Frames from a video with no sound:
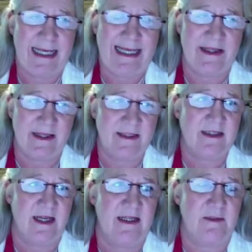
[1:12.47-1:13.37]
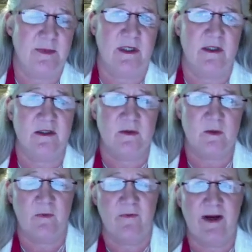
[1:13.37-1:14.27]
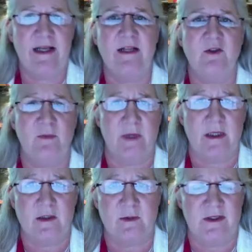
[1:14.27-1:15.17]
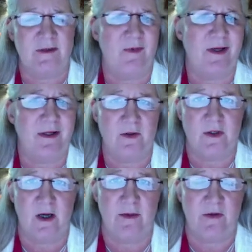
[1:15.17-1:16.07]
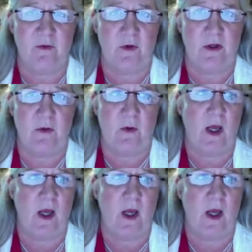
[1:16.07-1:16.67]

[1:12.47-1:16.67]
In this case, because financial management is a brand new topic for you,